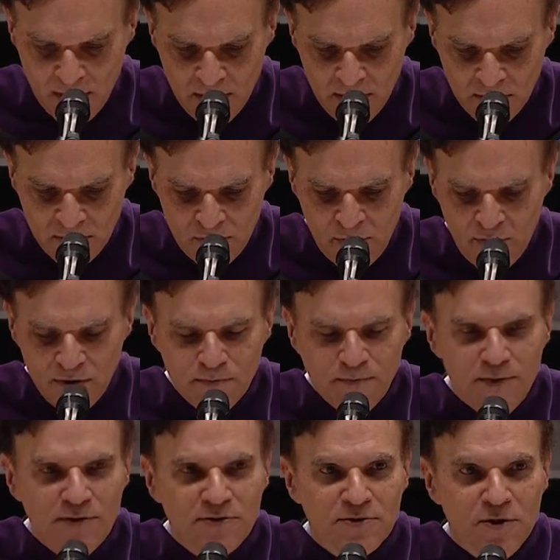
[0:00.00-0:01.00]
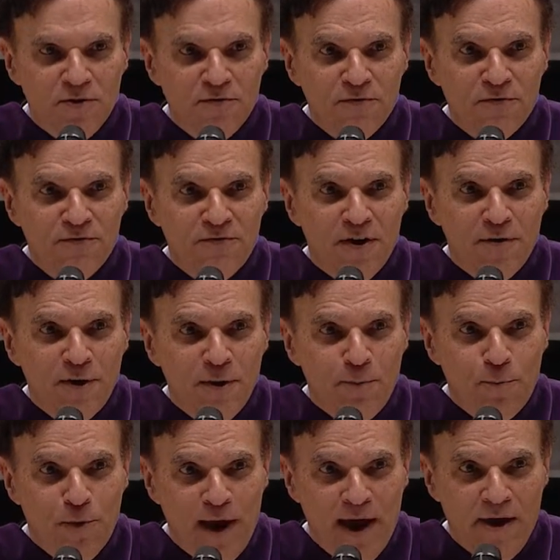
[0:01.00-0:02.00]
So you can be so very
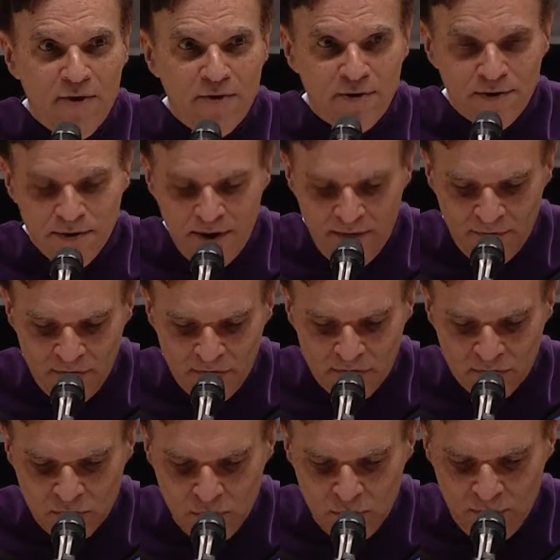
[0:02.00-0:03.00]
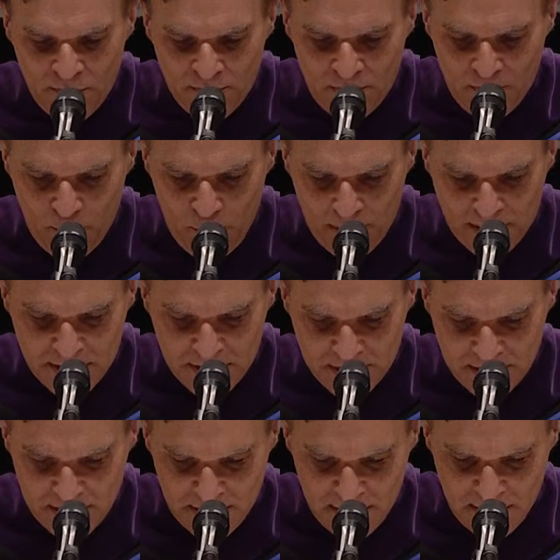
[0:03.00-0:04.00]
proud of this school from which
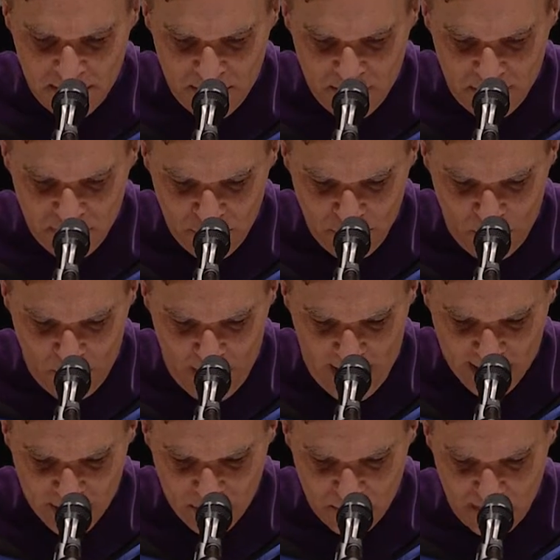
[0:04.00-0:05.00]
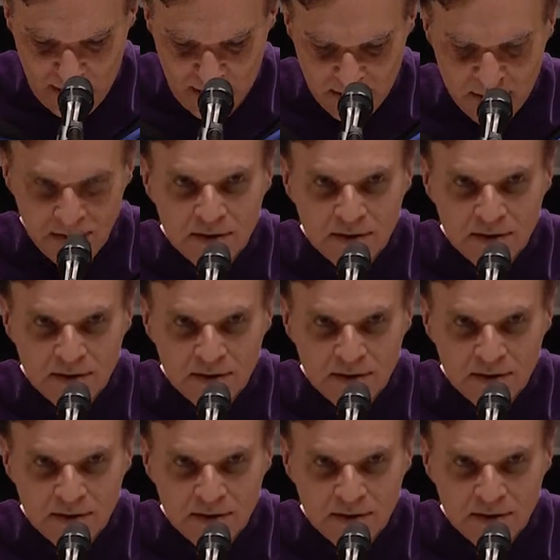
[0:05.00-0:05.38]
you graduate.